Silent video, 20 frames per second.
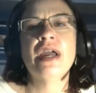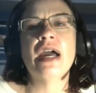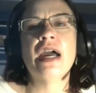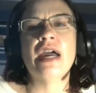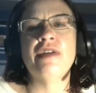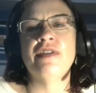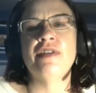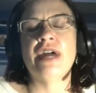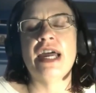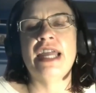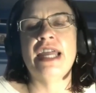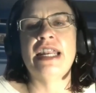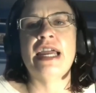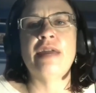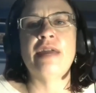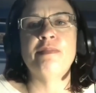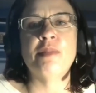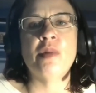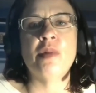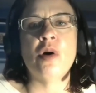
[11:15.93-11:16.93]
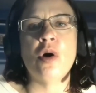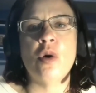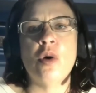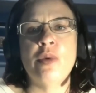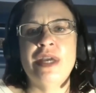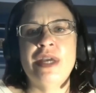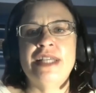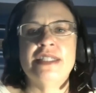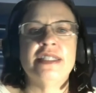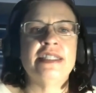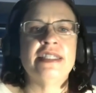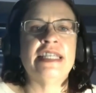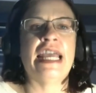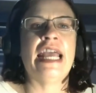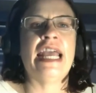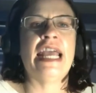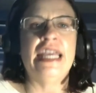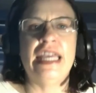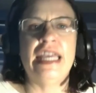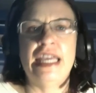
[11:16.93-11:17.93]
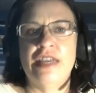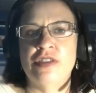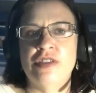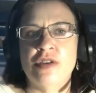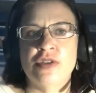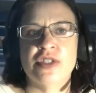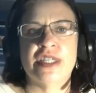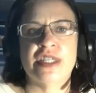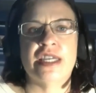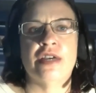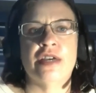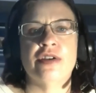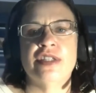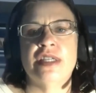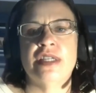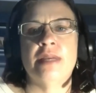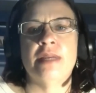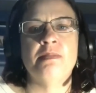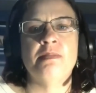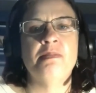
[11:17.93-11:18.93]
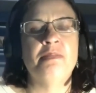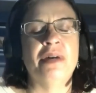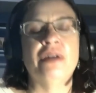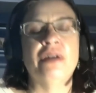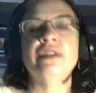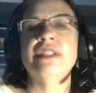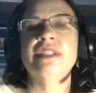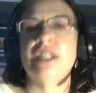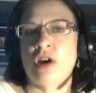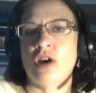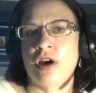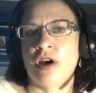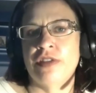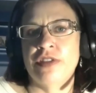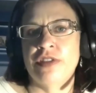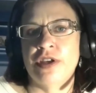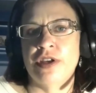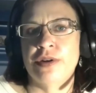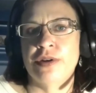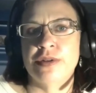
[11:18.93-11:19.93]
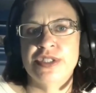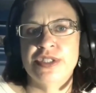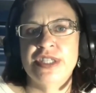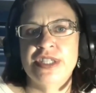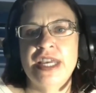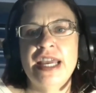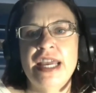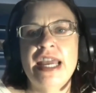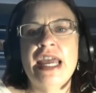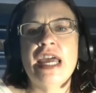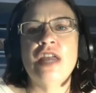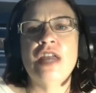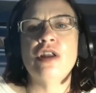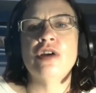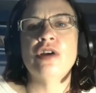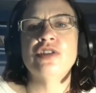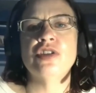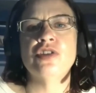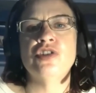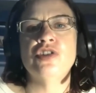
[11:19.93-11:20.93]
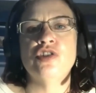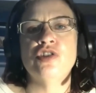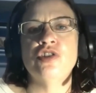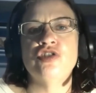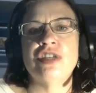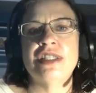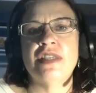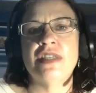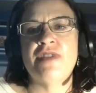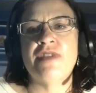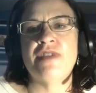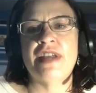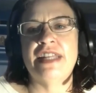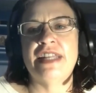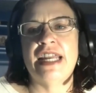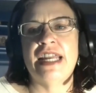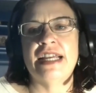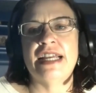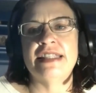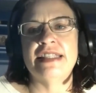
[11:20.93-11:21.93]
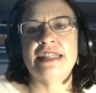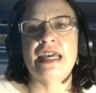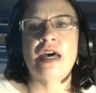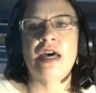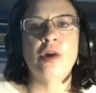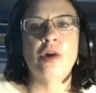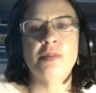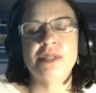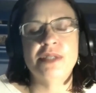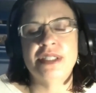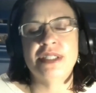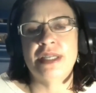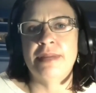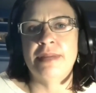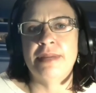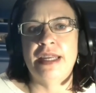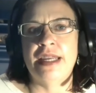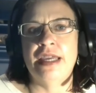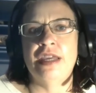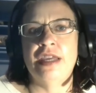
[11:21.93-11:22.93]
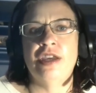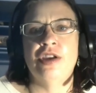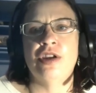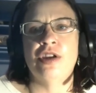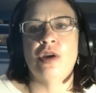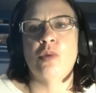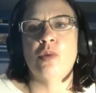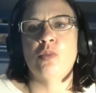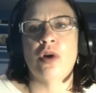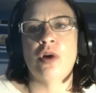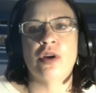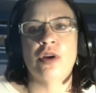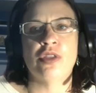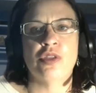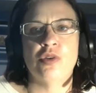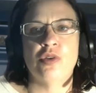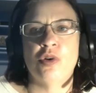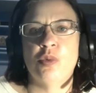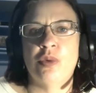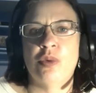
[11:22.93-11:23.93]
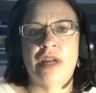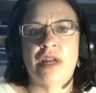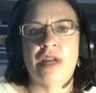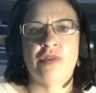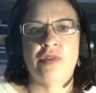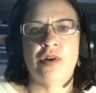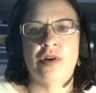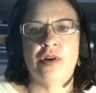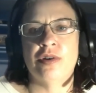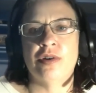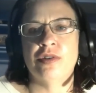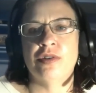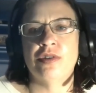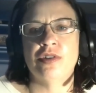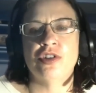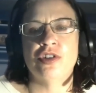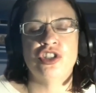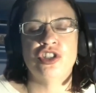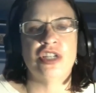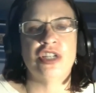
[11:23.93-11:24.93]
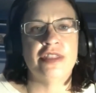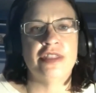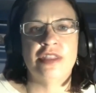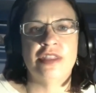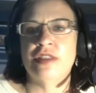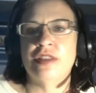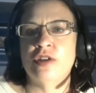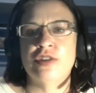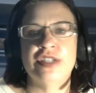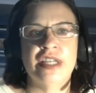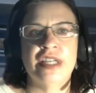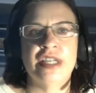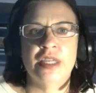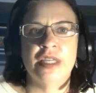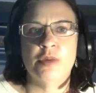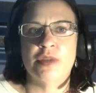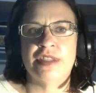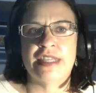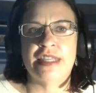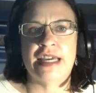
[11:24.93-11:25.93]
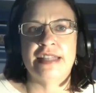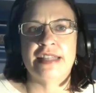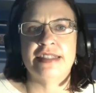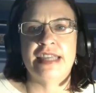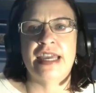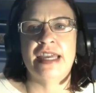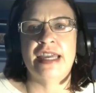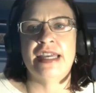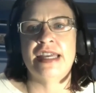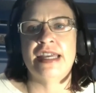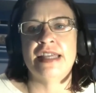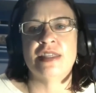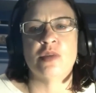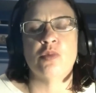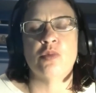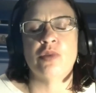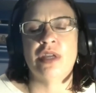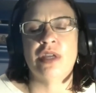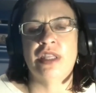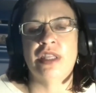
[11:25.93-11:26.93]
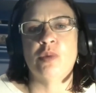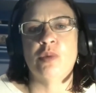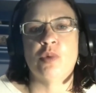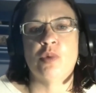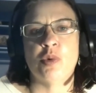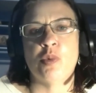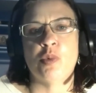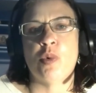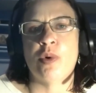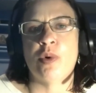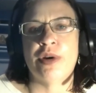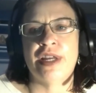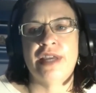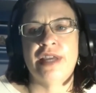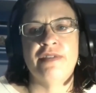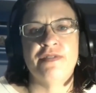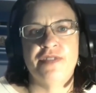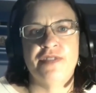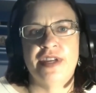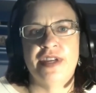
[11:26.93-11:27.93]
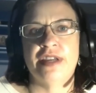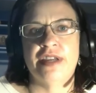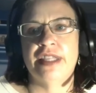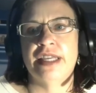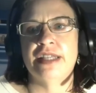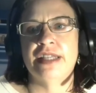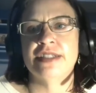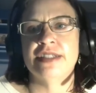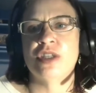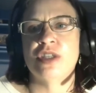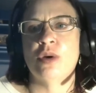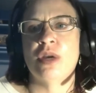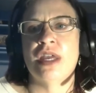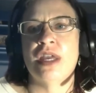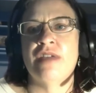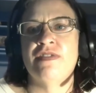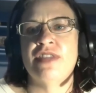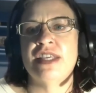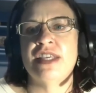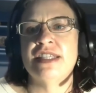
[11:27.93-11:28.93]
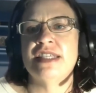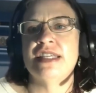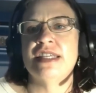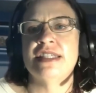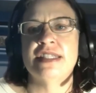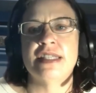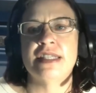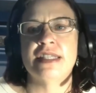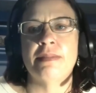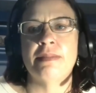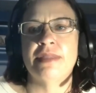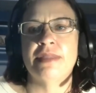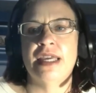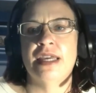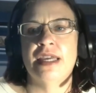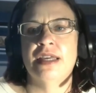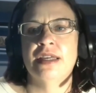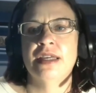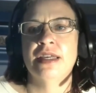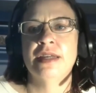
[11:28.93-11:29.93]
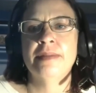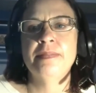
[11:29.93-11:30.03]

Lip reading: And I'm always taking in those skills and building on those. And also too, just the fact that I get to help somebody, you know, work through whatever shit that they're dealing with that day, is a really rewarding feeling. So if this is something